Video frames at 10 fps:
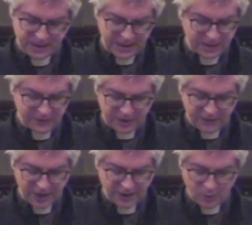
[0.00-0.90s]
Even
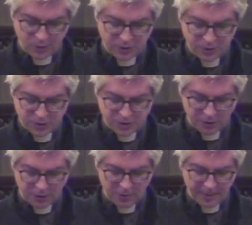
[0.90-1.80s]
if I caused you
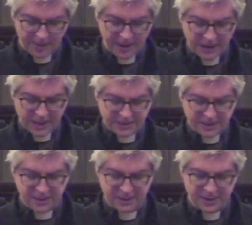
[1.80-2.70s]
sorrow by my
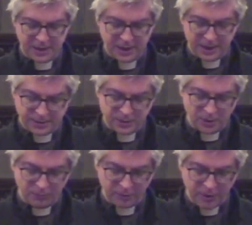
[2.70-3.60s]
letter, I do
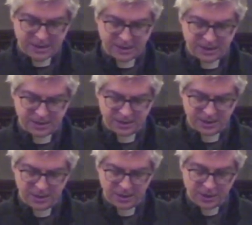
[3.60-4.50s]
not regret it.
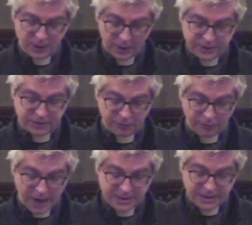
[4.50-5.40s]
Though I did
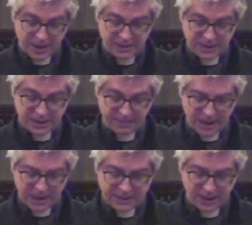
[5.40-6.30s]
regret it, I see that my
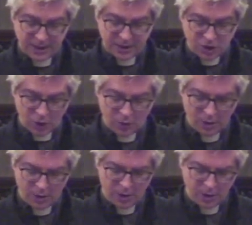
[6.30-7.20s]
letter hurt you,
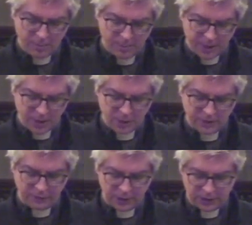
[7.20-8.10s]
but only
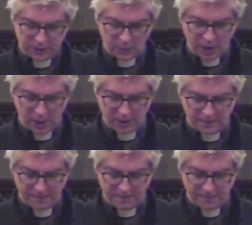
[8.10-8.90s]
for a little while